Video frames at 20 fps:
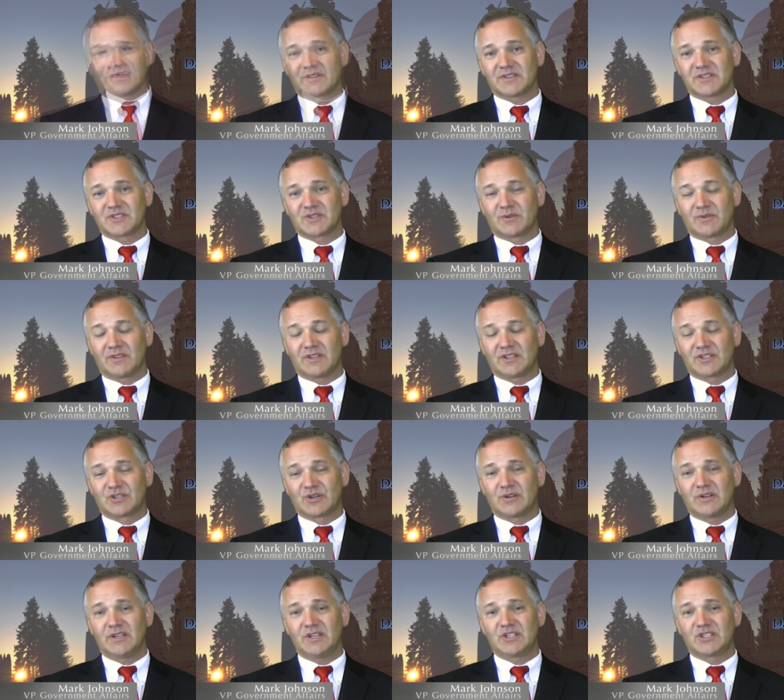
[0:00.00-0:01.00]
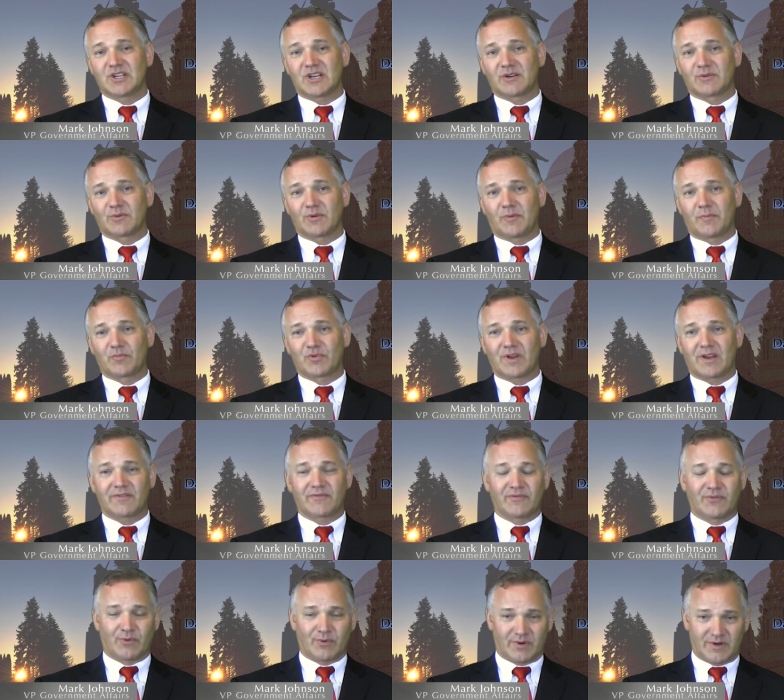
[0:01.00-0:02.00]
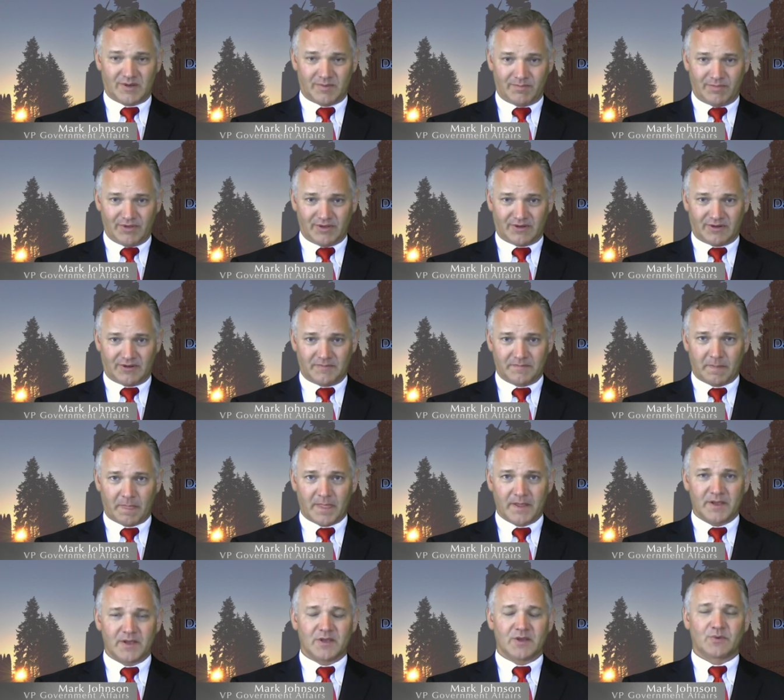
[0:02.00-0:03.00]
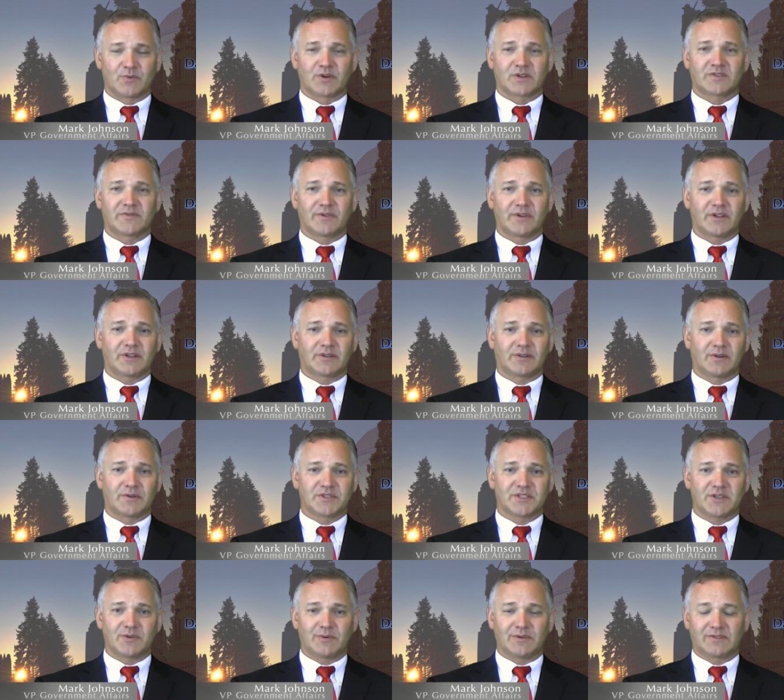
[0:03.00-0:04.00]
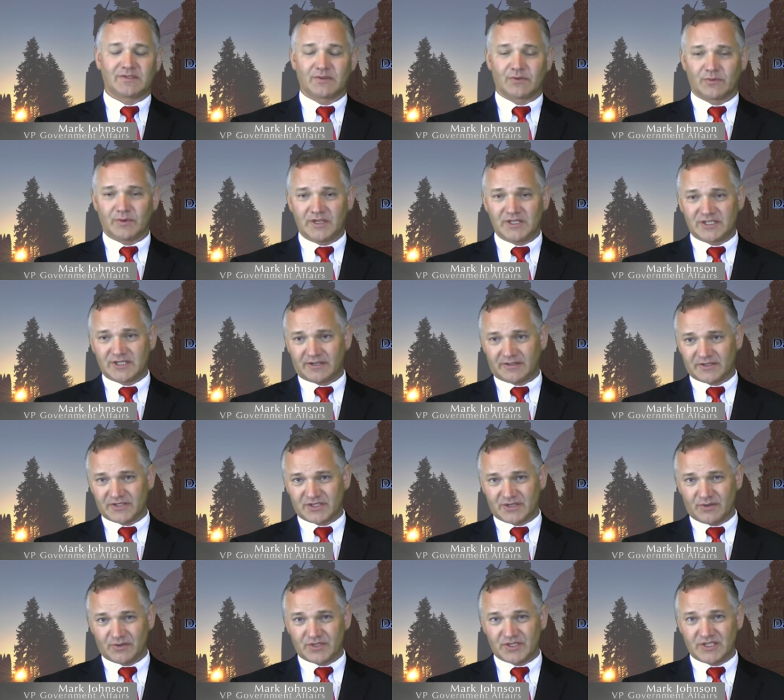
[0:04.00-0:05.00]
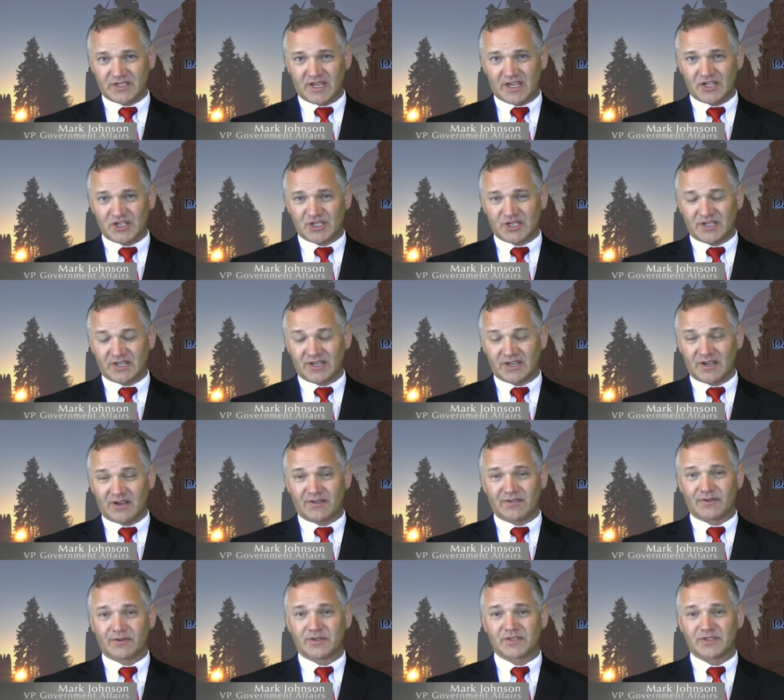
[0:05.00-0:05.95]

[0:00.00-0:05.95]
So, the Attorney General brought forward a bill, worked very closely with the Retail Association and other